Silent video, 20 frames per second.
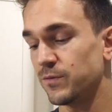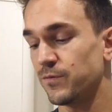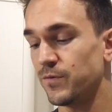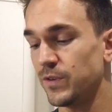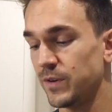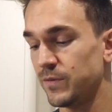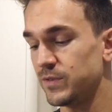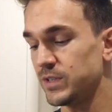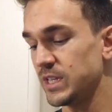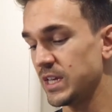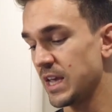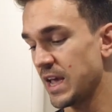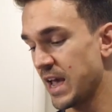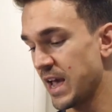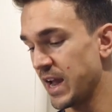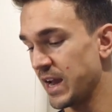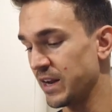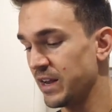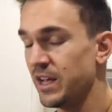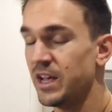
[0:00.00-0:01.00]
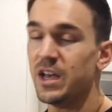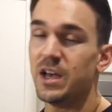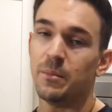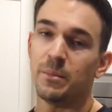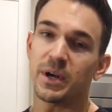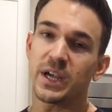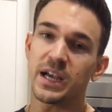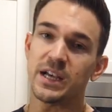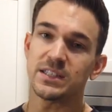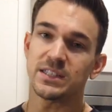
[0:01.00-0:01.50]
58.
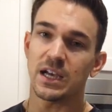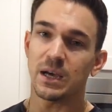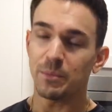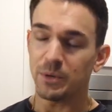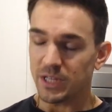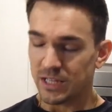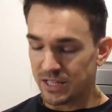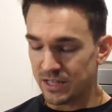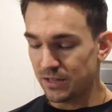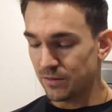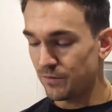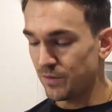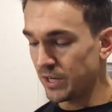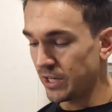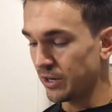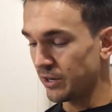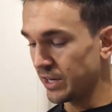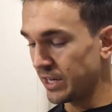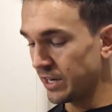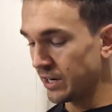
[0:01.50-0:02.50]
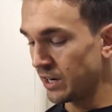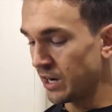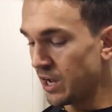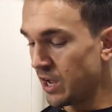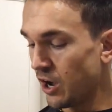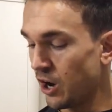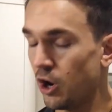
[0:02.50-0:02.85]
But guys, I'm gonna end the video here.